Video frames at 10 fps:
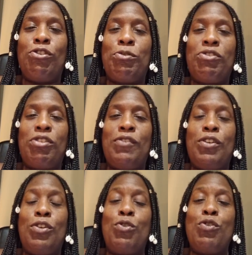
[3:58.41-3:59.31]
to receive
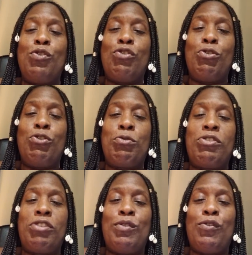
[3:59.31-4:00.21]
it, and who you choose to
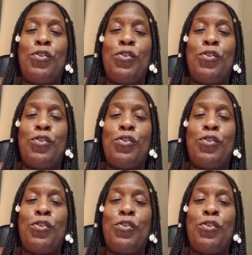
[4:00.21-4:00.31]
receive it